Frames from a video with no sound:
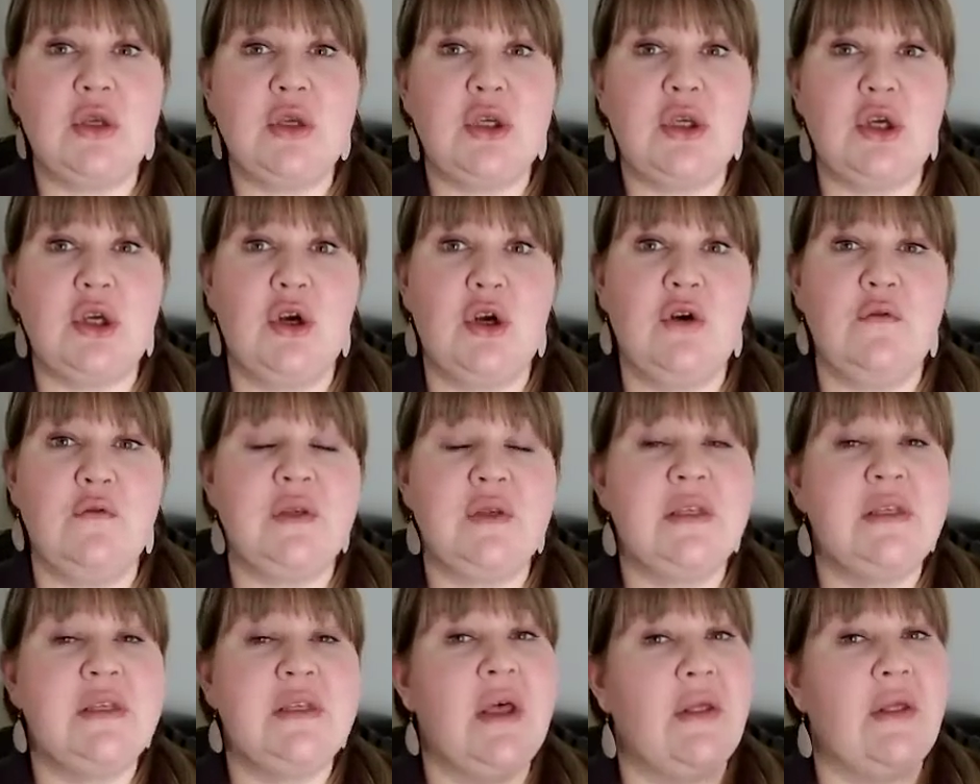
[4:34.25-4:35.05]
that
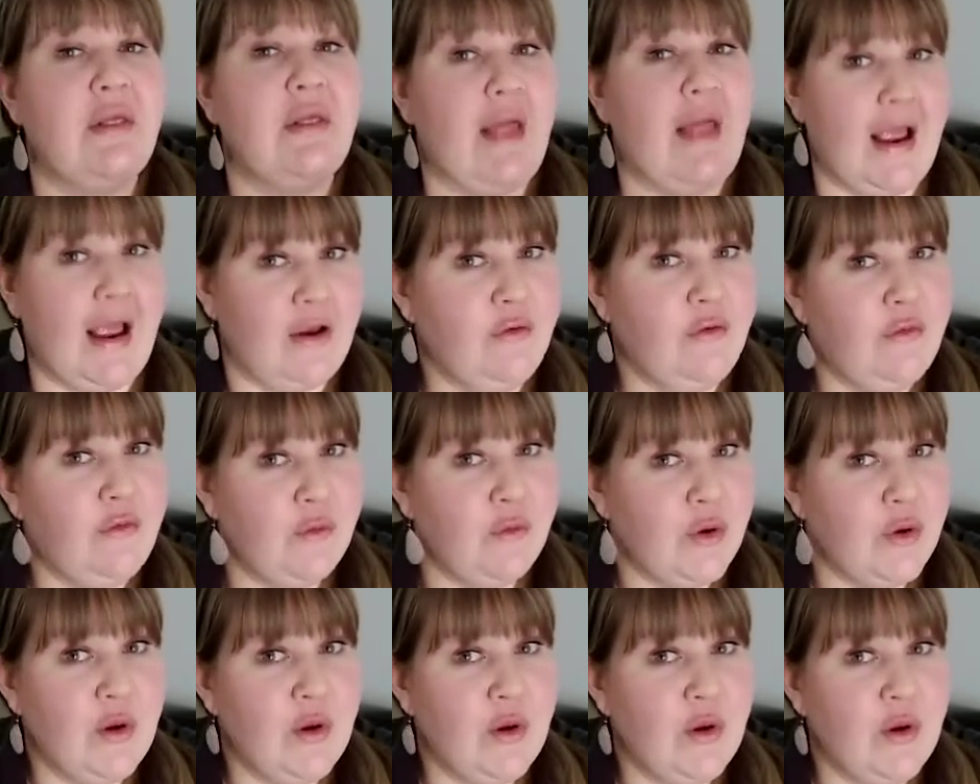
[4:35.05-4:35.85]
serves the
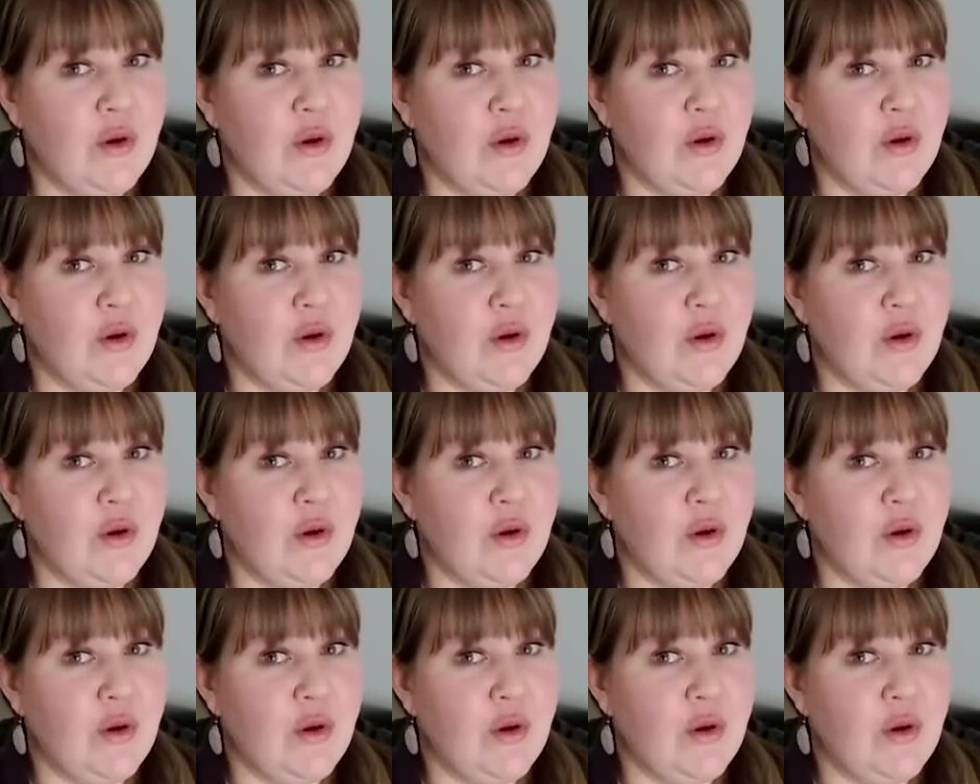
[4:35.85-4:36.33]
life we want,